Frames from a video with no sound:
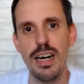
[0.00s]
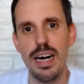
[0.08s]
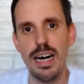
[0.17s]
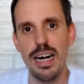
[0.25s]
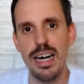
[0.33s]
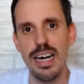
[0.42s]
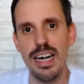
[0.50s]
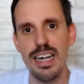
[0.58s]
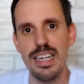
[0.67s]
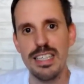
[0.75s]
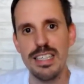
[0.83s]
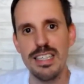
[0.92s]

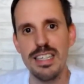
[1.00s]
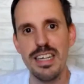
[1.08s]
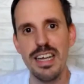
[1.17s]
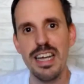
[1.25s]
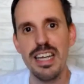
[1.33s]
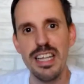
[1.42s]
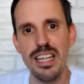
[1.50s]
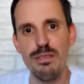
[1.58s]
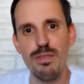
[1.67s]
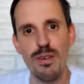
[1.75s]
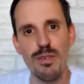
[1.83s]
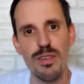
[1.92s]
and he did it
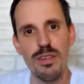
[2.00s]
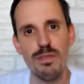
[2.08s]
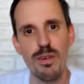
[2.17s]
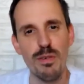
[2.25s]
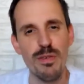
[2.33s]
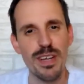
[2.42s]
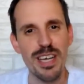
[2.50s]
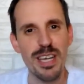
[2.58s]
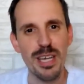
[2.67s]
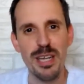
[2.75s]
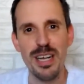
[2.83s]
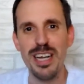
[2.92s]
for free.
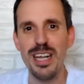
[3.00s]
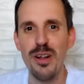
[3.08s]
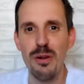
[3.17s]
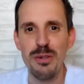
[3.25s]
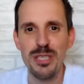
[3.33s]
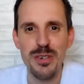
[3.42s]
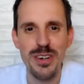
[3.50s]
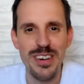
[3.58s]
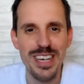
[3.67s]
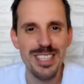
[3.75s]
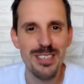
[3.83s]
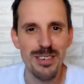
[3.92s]
He'll always
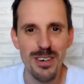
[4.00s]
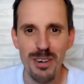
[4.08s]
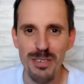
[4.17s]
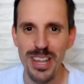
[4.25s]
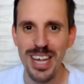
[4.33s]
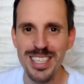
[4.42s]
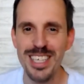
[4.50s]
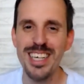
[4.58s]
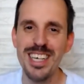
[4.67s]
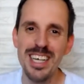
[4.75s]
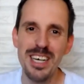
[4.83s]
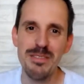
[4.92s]
regret of that,
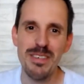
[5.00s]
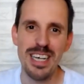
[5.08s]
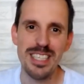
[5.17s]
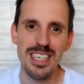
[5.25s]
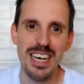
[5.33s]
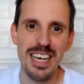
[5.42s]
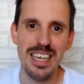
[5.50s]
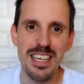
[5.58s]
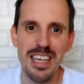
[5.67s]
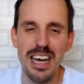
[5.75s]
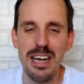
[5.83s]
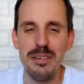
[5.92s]
but
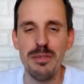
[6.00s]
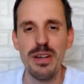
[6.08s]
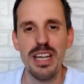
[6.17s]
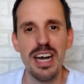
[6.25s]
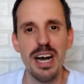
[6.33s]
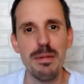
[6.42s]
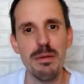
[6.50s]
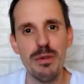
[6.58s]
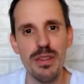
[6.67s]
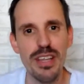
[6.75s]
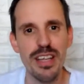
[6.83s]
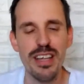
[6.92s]
I'm really happy
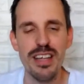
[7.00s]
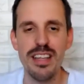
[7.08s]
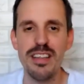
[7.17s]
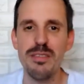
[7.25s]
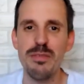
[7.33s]
with the